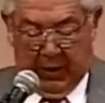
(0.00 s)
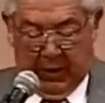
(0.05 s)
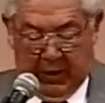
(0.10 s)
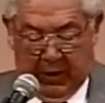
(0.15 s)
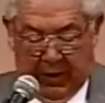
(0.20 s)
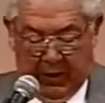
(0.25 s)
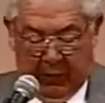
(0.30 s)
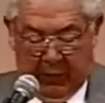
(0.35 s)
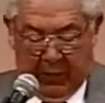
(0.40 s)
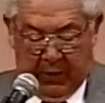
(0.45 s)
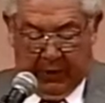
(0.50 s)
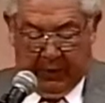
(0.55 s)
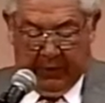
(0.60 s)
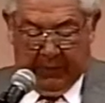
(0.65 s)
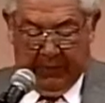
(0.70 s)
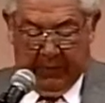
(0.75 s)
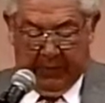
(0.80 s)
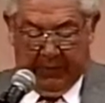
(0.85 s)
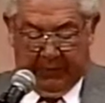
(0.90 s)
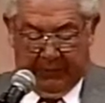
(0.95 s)
I welcome
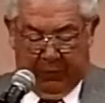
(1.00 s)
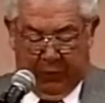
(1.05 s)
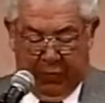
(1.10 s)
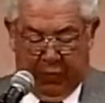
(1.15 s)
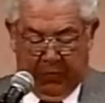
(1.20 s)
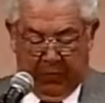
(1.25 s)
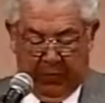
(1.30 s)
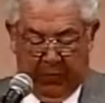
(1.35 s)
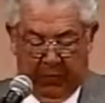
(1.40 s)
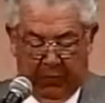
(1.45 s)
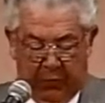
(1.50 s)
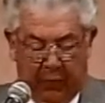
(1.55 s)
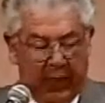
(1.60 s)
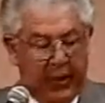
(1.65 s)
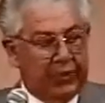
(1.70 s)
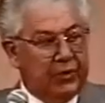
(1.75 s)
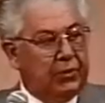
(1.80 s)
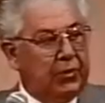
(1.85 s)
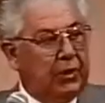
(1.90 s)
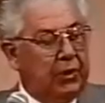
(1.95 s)
the informed,
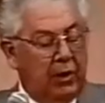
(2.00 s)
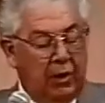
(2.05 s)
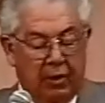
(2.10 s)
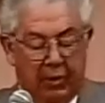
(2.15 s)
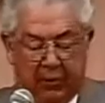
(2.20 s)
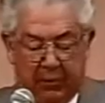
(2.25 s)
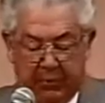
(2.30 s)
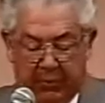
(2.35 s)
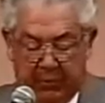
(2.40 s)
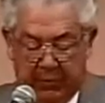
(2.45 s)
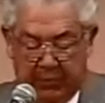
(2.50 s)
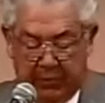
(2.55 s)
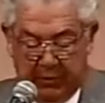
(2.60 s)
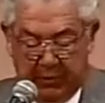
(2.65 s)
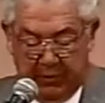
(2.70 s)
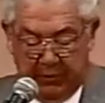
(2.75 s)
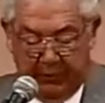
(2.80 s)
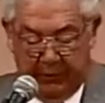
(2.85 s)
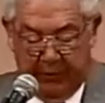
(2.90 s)
rational arguments of